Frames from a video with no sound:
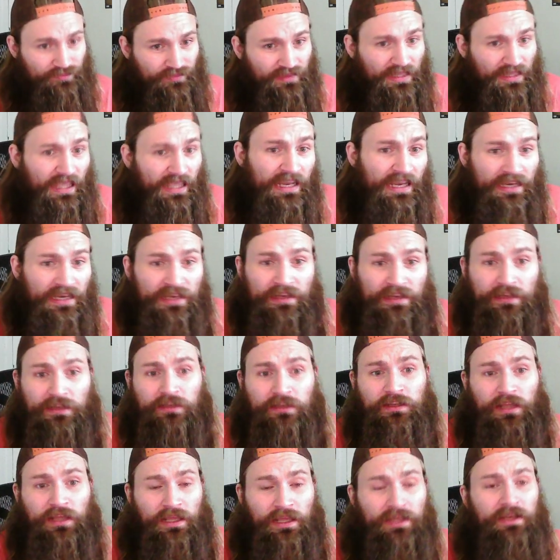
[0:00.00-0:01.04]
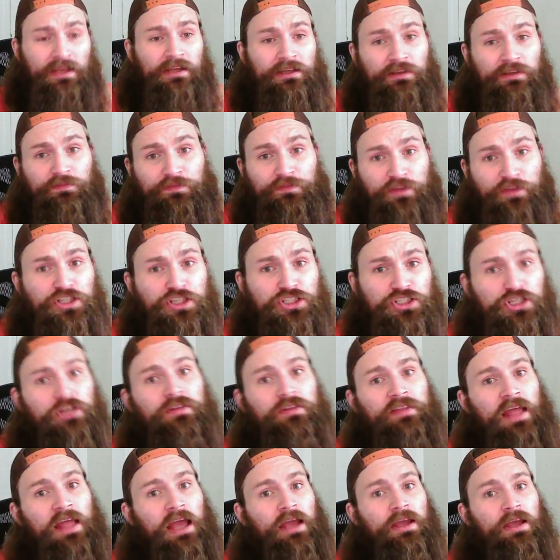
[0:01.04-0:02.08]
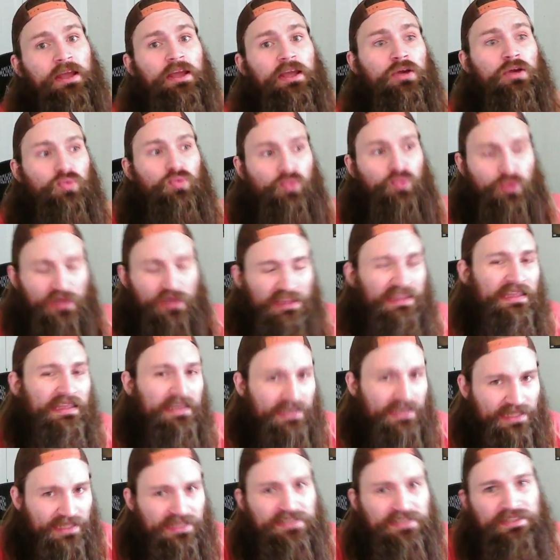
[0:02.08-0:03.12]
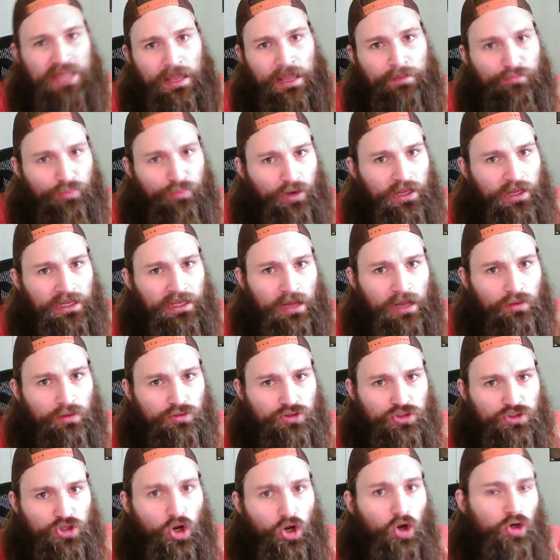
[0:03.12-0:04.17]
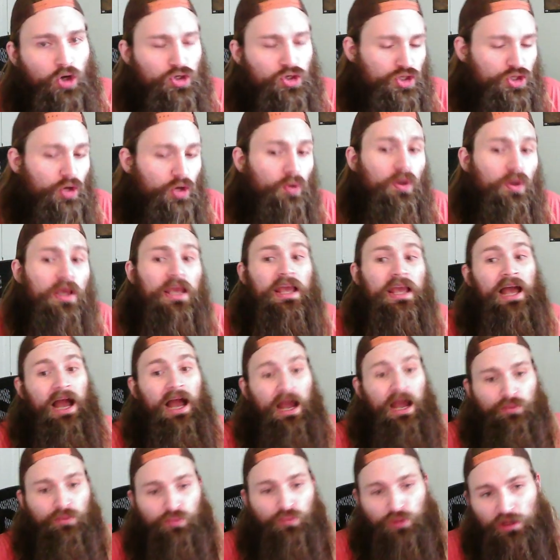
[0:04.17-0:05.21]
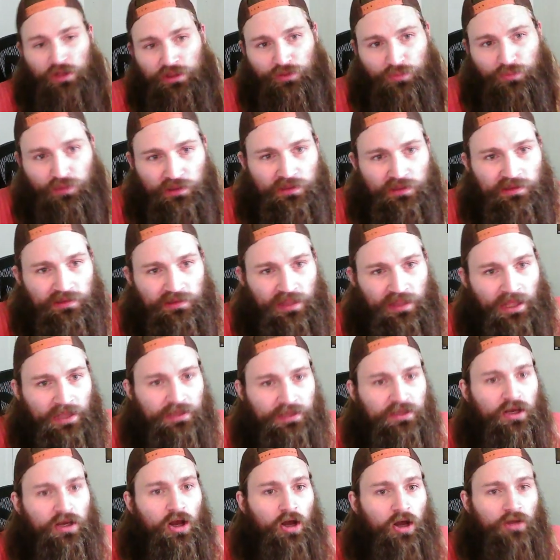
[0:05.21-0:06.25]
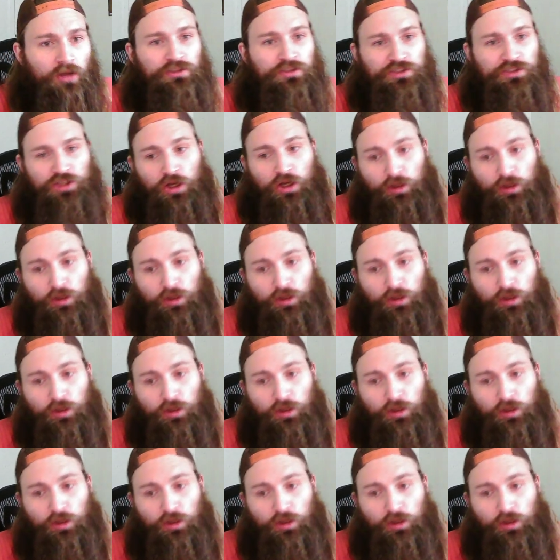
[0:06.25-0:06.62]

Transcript: in a division that really needs that breakout star. So I really, really like Hyun Sung